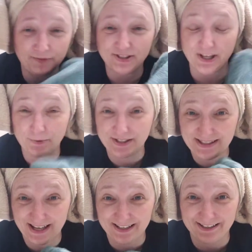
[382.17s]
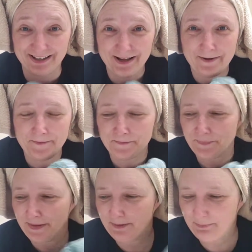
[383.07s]
I was so excited
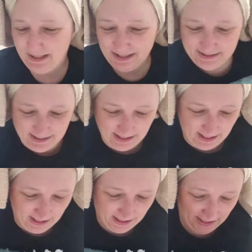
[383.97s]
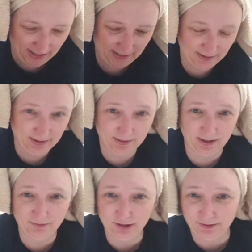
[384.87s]
because I
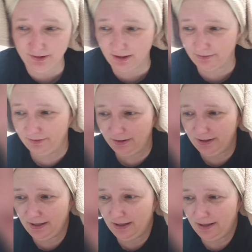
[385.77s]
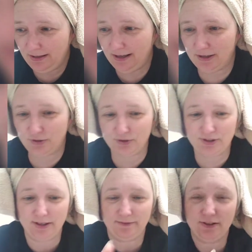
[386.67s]
love natural
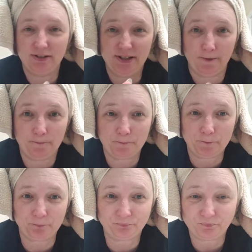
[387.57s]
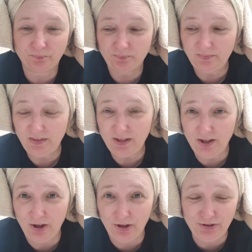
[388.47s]
stuff. So
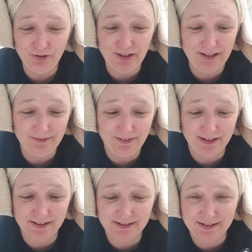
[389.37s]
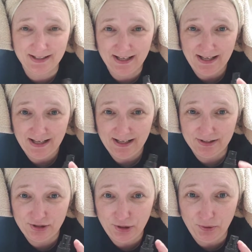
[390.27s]
all you need of this
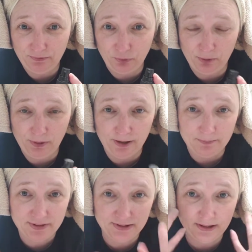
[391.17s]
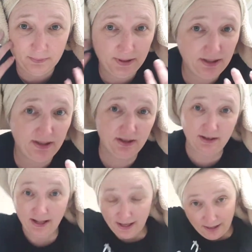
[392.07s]
is 2 to 4 pumps, depending
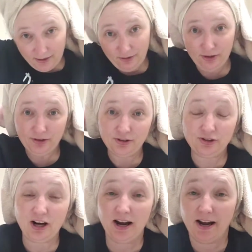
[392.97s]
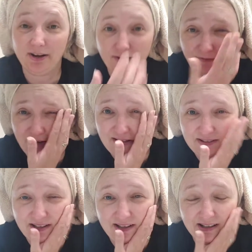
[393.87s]
on how dry your
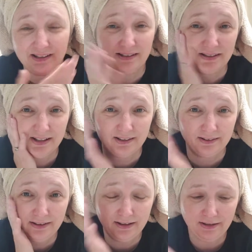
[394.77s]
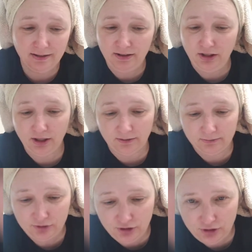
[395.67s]
face is and, you know,
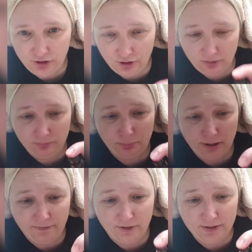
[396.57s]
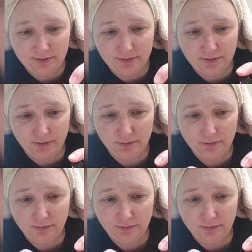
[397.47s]
just your own preference.